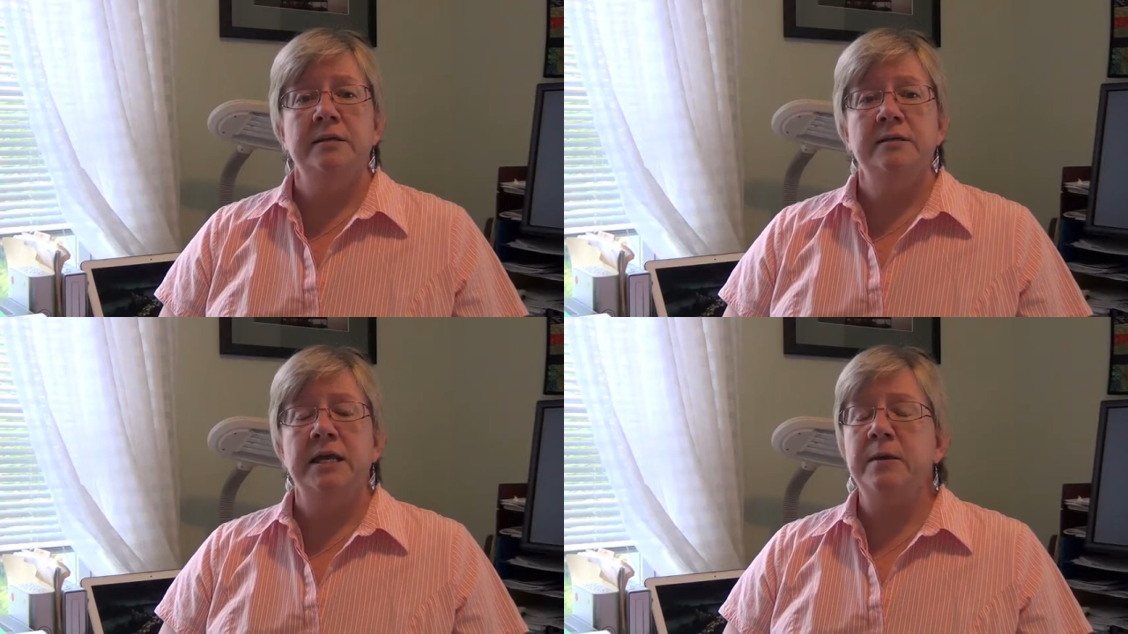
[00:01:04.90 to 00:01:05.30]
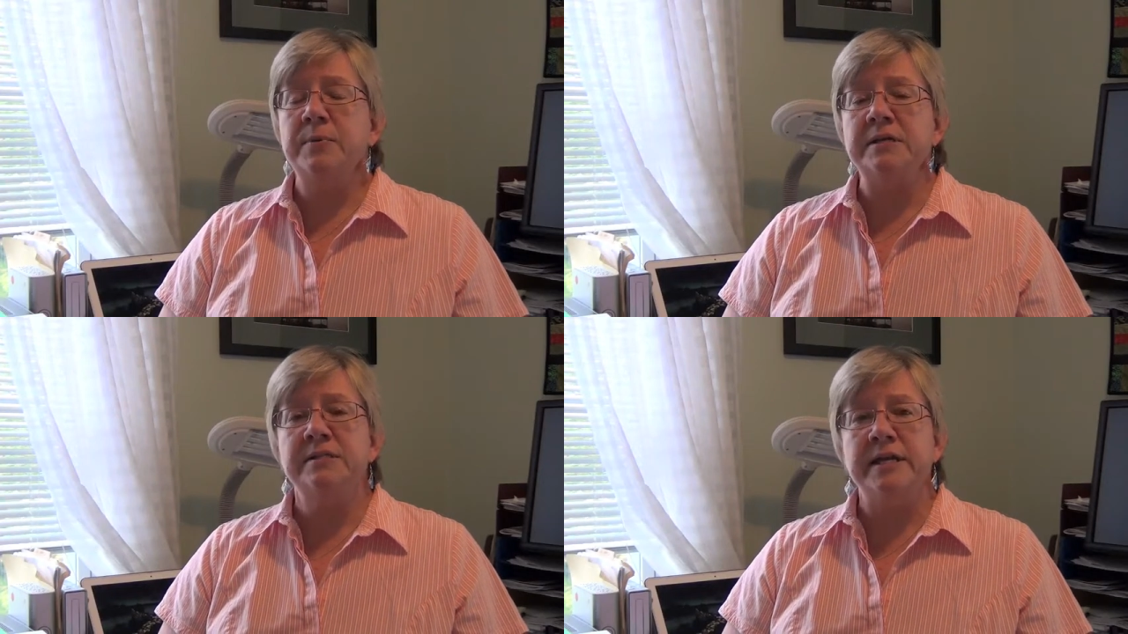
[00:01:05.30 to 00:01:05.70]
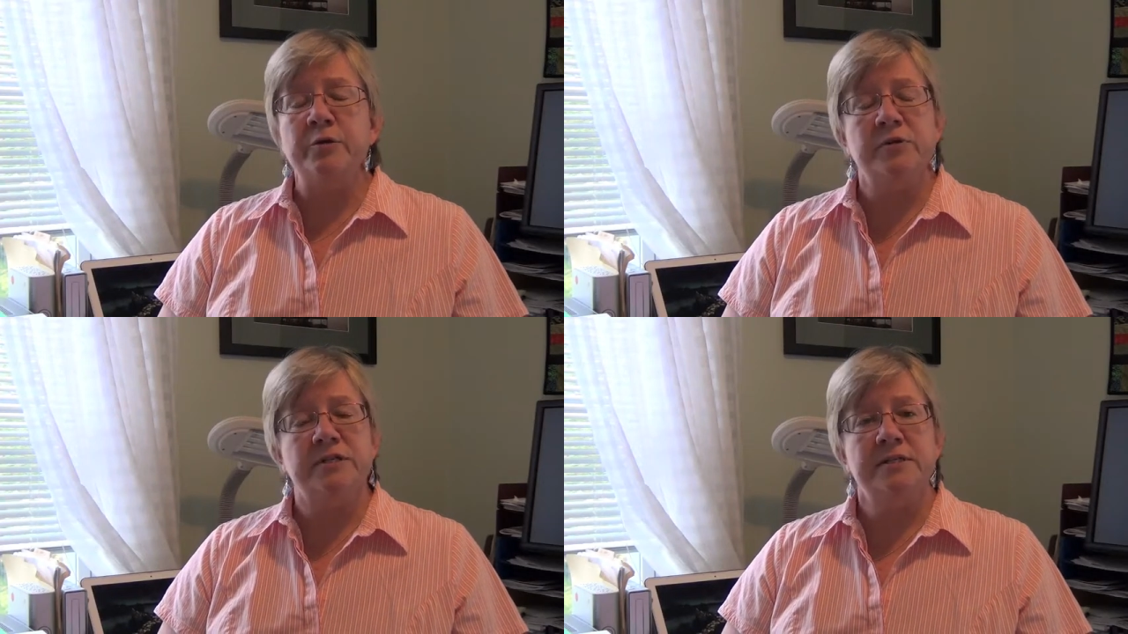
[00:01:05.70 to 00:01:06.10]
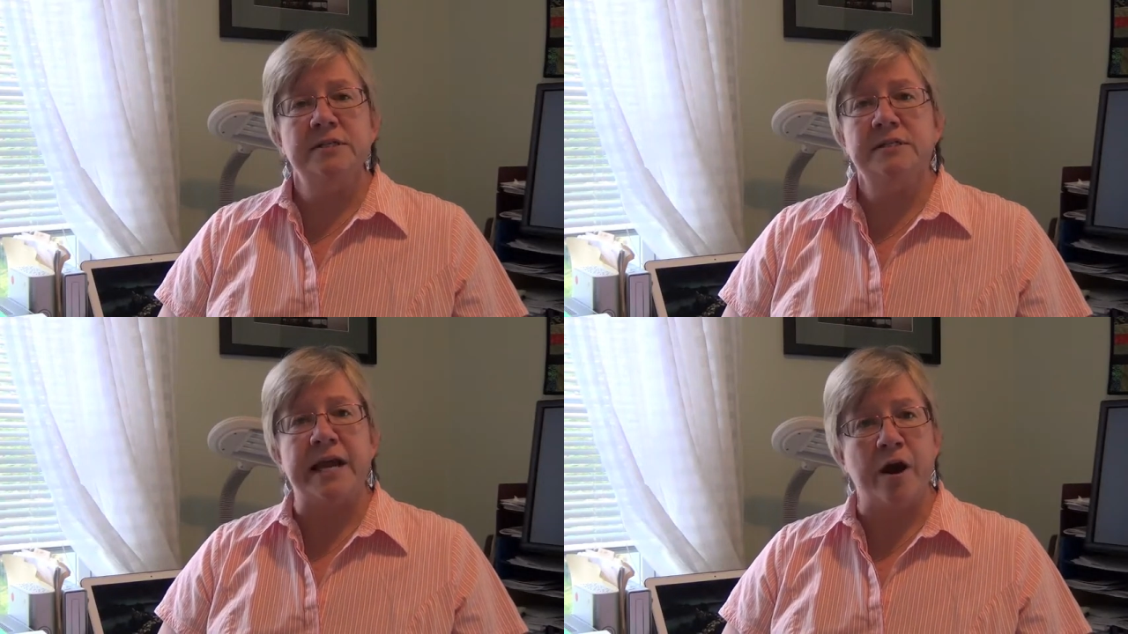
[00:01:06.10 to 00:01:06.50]
Keeping secrets is
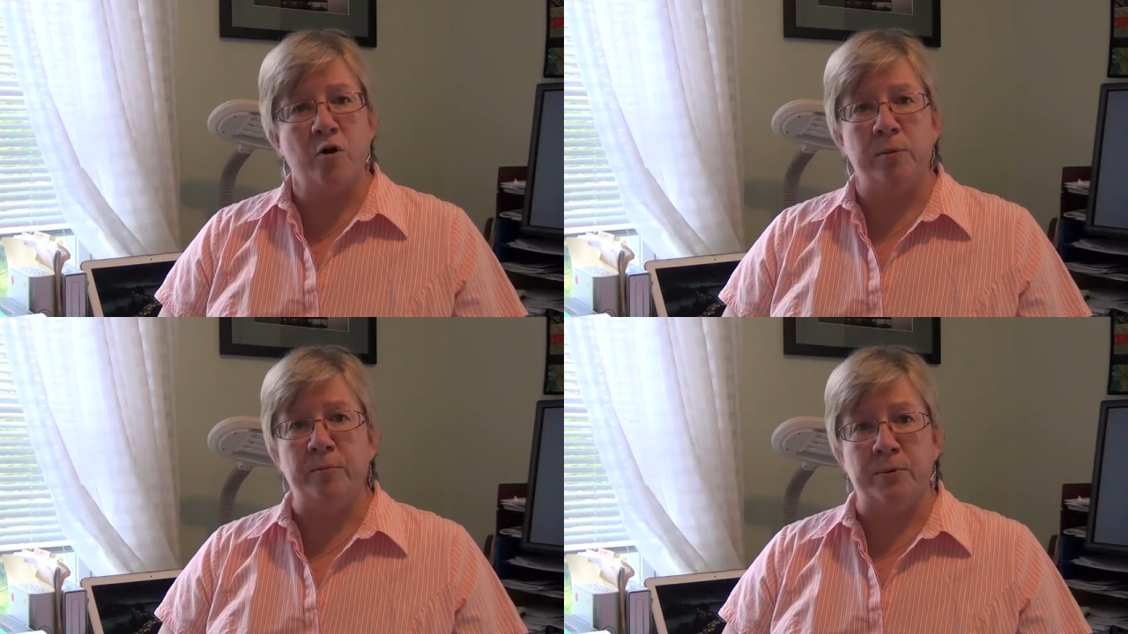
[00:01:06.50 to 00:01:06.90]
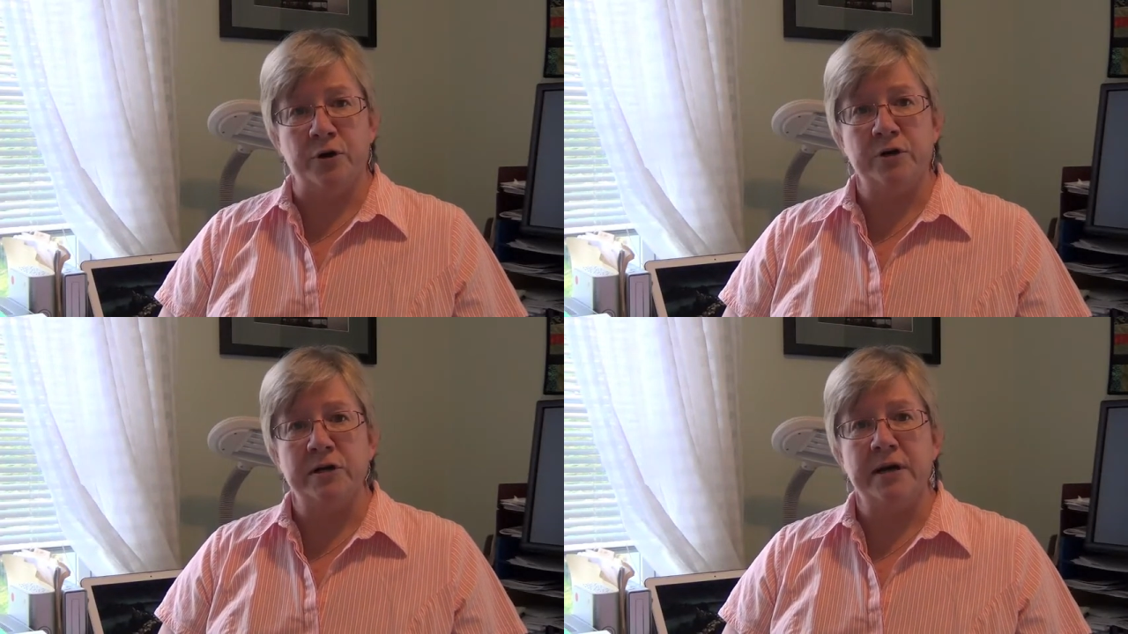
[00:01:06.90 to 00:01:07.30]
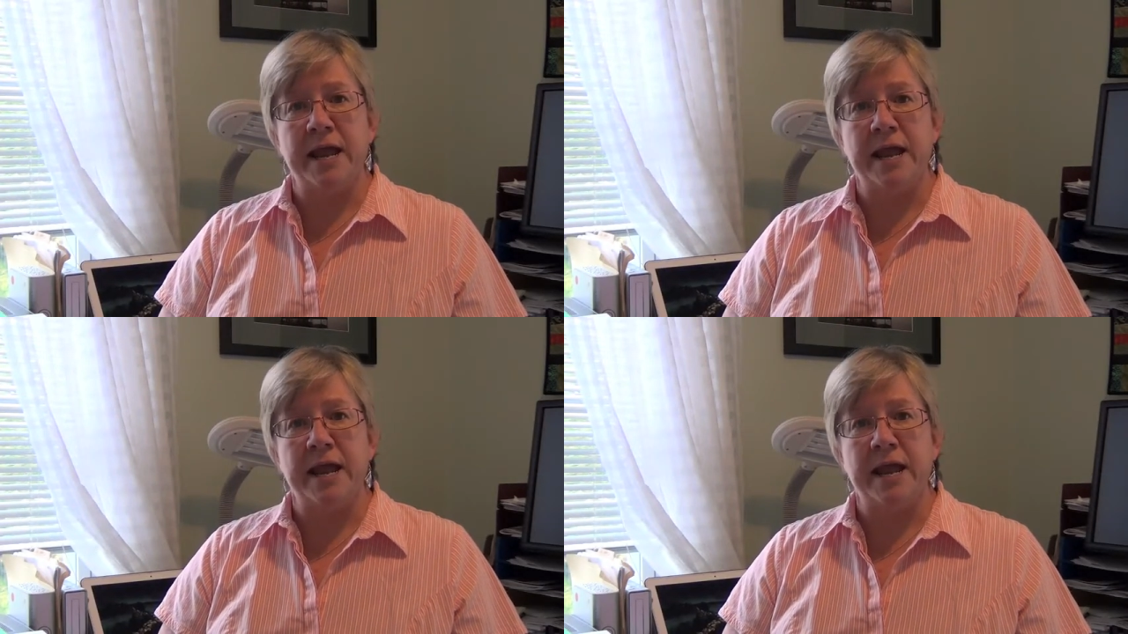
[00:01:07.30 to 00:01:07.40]
a terrible burden